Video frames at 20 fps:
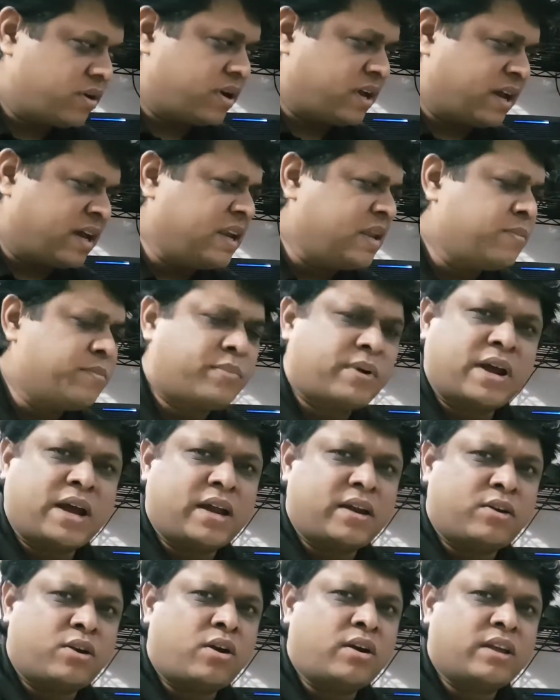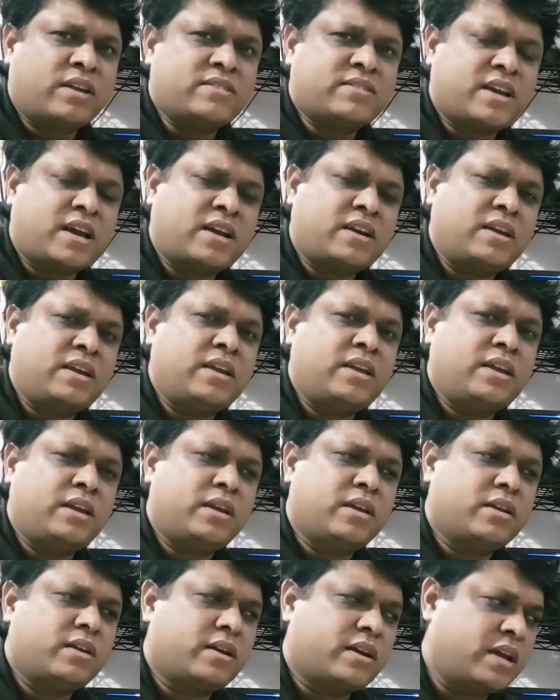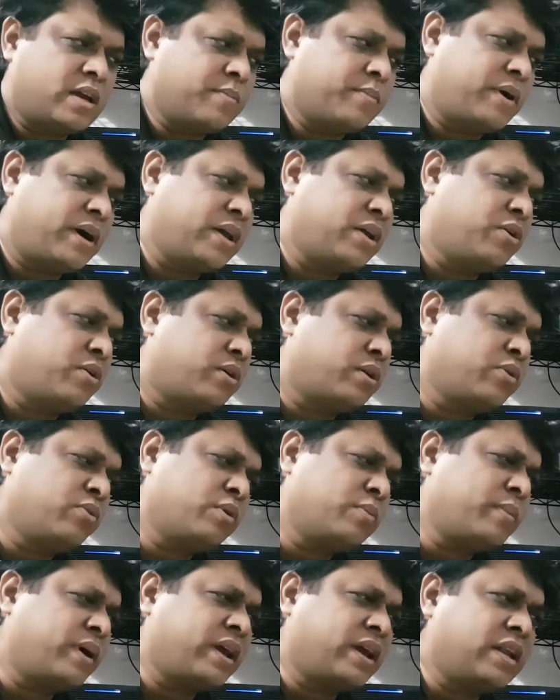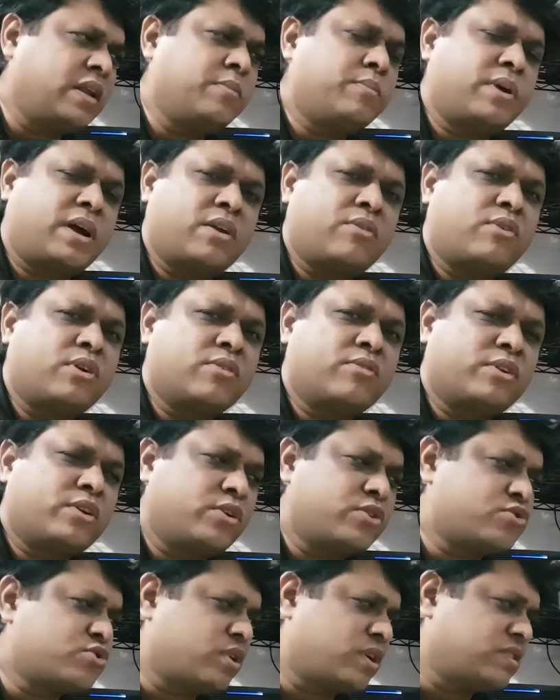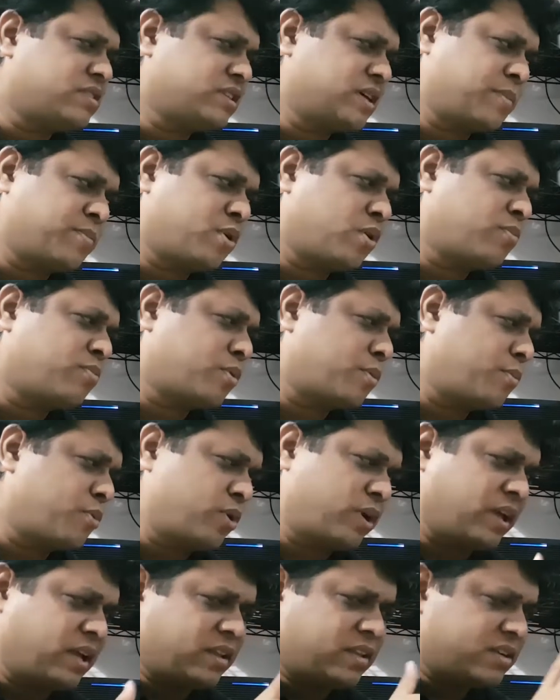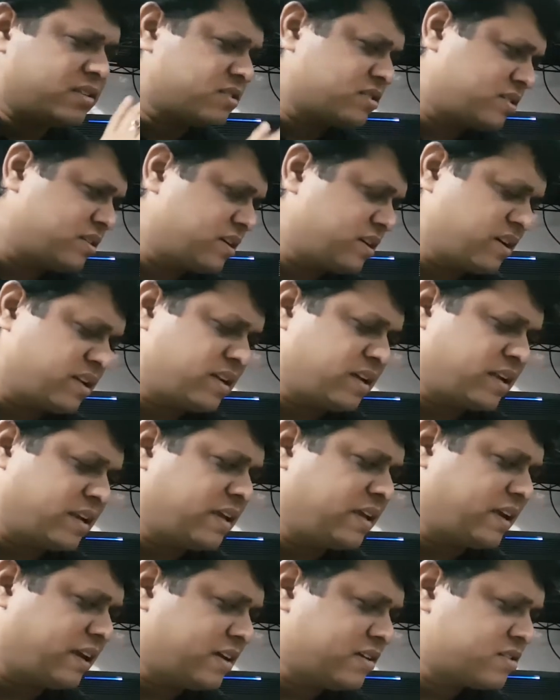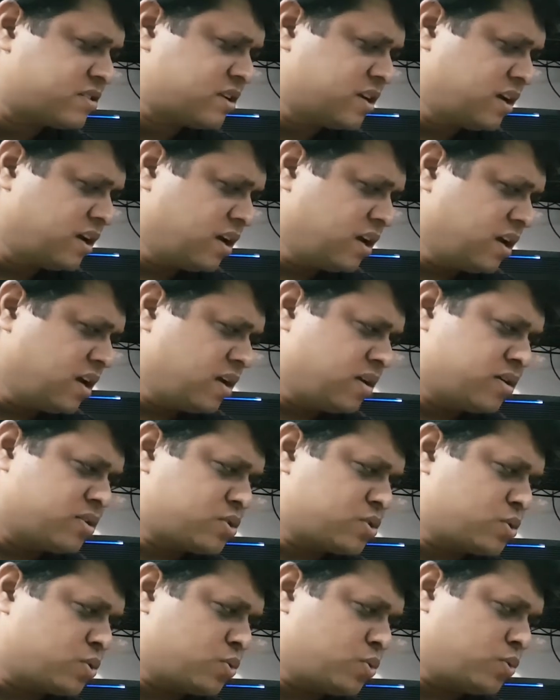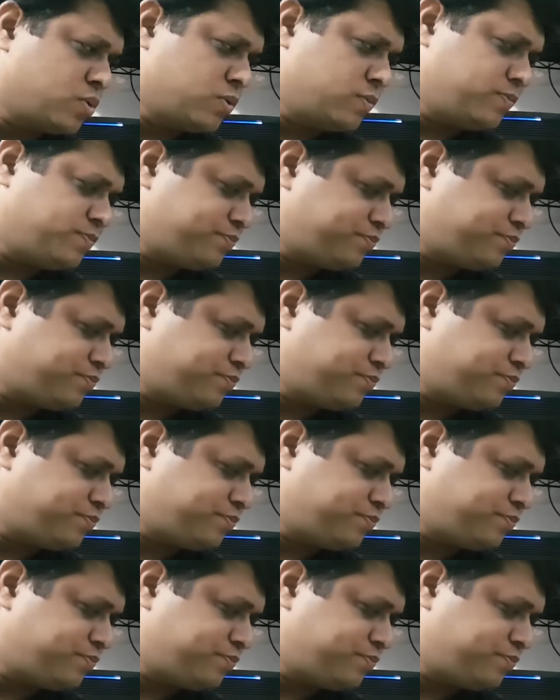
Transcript: any brand, not exactly MI, or you can buy any brand, whatever your choice is. I'm not promoting this in any case. So